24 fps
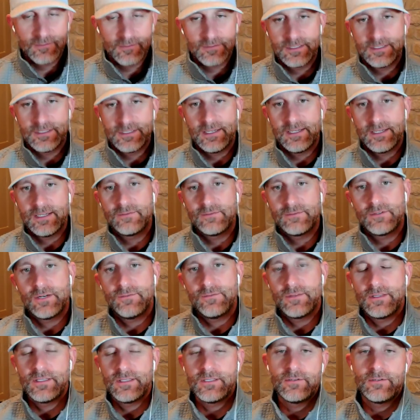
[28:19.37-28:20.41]
today, after
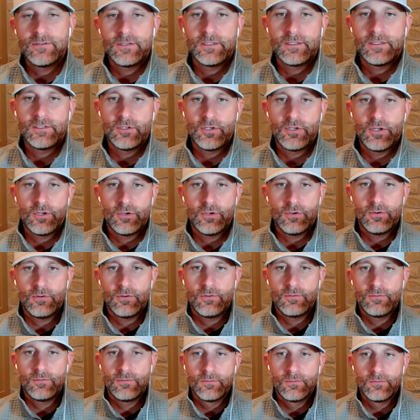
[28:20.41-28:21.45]
everything you kind of
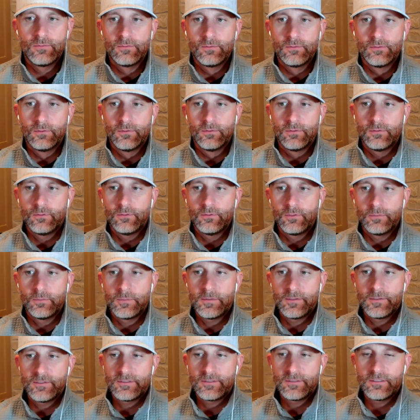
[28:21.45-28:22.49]
know, or
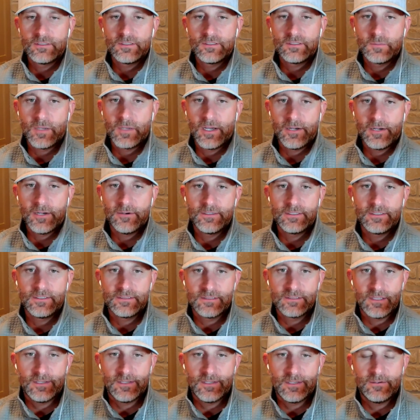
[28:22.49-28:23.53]
maybe there's an aspiring
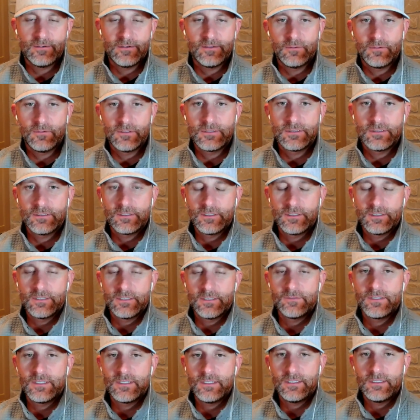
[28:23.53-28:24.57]
designer that wants to kind
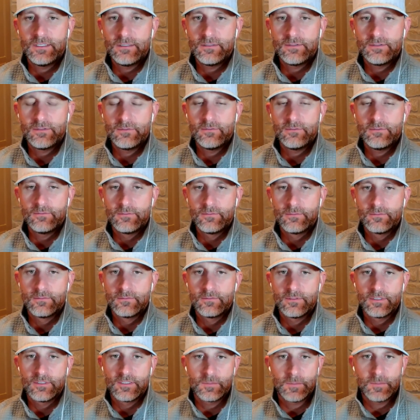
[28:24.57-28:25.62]
of get into
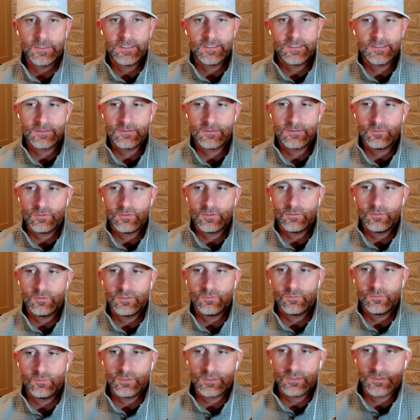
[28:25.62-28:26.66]
the space,
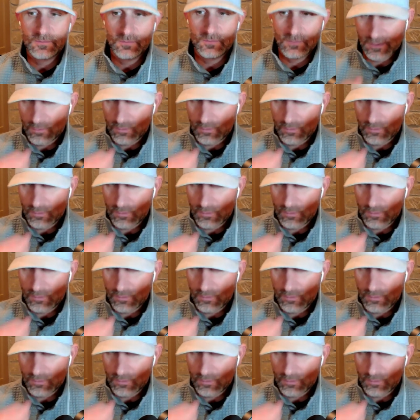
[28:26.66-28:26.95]
what's like